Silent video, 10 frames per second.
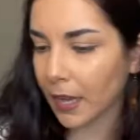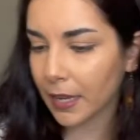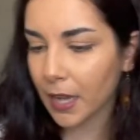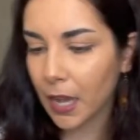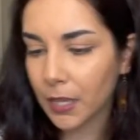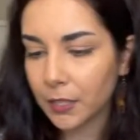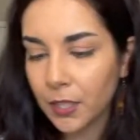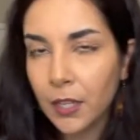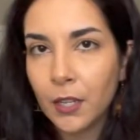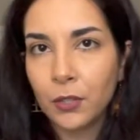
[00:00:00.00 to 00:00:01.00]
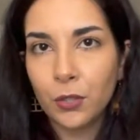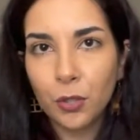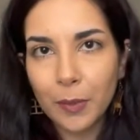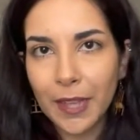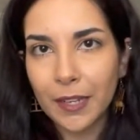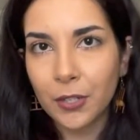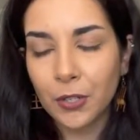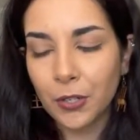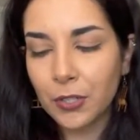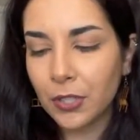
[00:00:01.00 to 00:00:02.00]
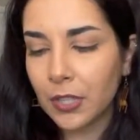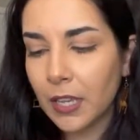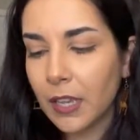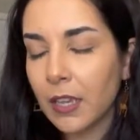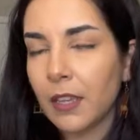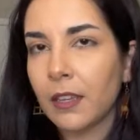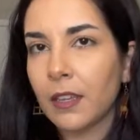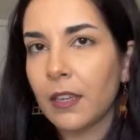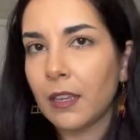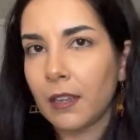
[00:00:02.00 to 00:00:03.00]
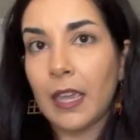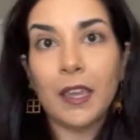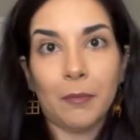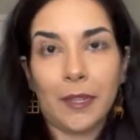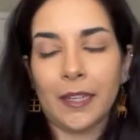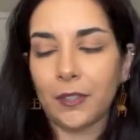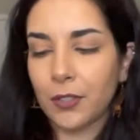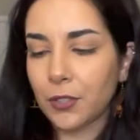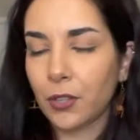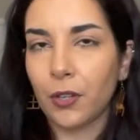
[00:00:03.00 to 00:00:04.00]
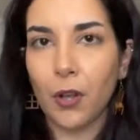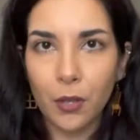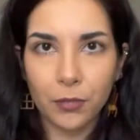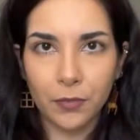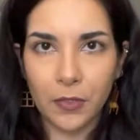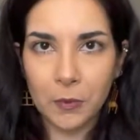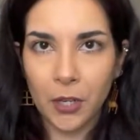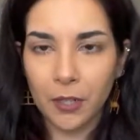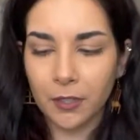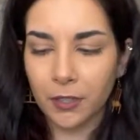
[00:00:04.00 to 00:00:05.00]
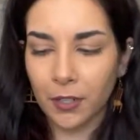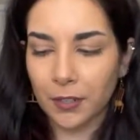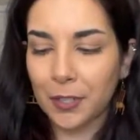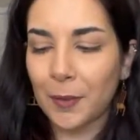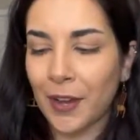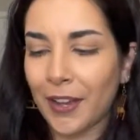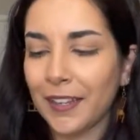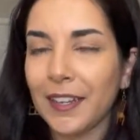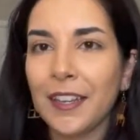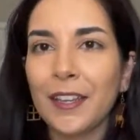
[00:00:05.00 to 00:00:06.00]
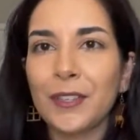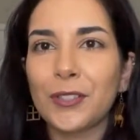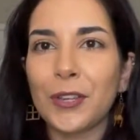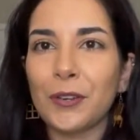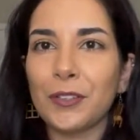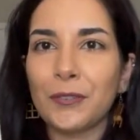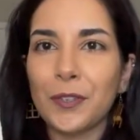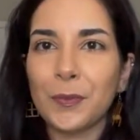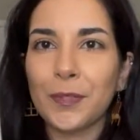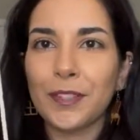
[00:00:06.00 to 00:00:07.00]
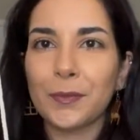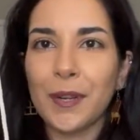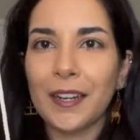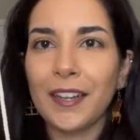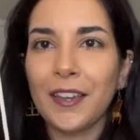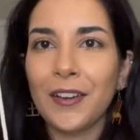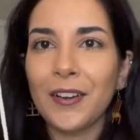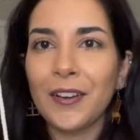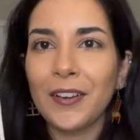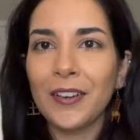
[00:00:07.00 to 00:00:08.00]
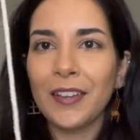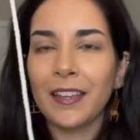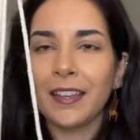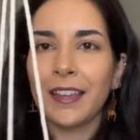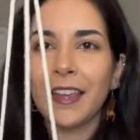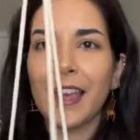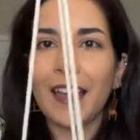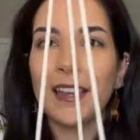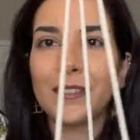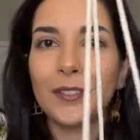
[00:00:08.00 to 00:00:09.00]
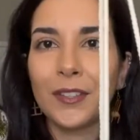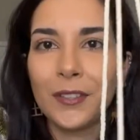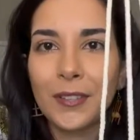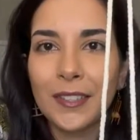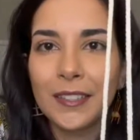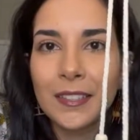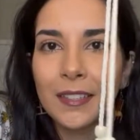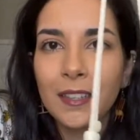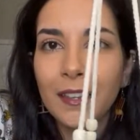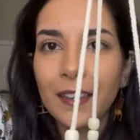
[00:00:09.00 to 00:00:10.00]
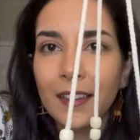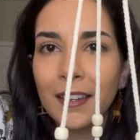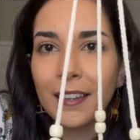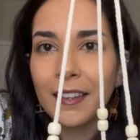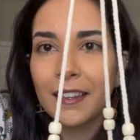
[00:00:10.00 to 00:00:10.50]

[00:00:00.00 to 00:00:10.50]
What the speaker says: got 2 planters, hanging planters, also from Target's Dollar Spot. So the first one is right here, as you can see,